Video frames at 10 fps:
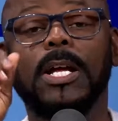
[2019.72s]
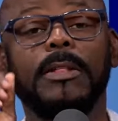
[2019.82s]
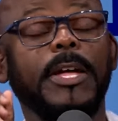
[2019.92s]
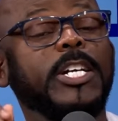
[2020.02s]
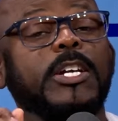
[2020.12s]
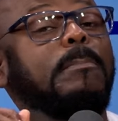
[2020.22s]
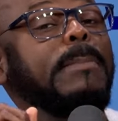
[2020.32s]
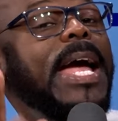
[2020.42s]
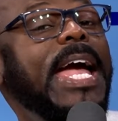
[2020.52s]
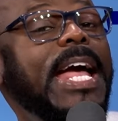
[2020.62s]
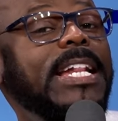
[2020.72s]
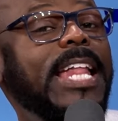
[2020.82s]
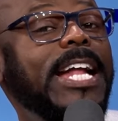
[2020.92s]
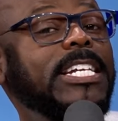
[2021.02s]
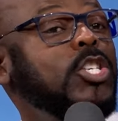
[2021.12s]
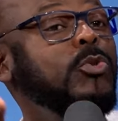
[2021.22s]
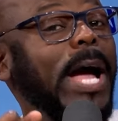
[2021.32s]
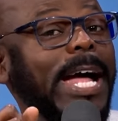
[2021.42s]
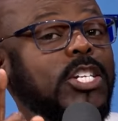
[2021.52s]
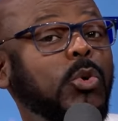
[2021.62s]
there's a man that you
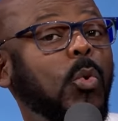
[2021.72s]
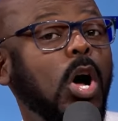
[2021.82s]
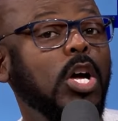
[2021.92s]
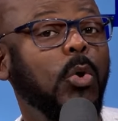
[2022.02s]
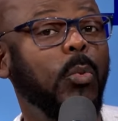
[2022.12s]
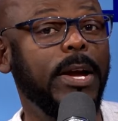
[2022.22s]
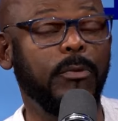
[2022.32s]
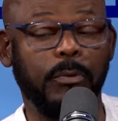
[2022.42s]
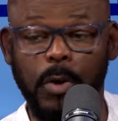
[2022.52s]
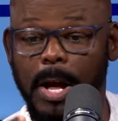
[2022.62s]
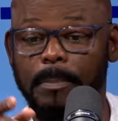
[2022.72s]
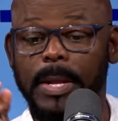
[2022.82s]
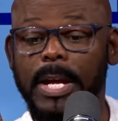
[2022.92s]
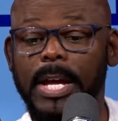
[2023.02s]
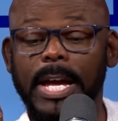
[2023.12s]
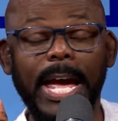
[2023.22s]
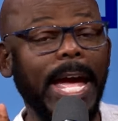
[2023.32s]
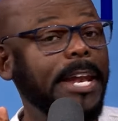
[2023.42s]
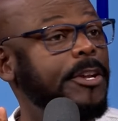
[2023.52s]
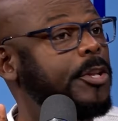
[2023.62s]
had to walk away from.
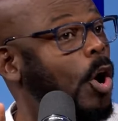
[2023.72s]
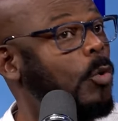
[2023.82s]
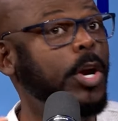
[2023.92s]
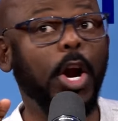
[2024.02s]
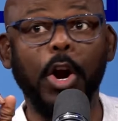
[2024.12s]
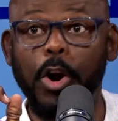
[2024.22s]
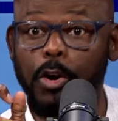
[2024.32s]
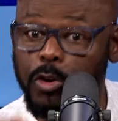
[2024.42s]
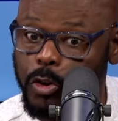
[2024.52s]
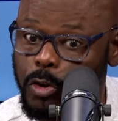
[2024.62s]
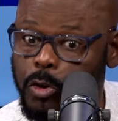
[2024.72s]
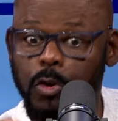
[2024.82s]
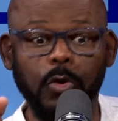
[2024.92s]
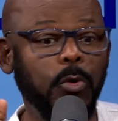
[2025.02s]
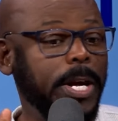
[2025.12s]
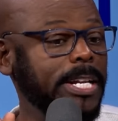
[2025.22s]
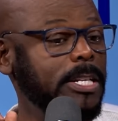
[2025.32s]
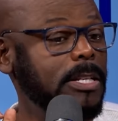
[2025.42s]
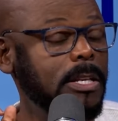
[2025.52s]
And though it hurt you and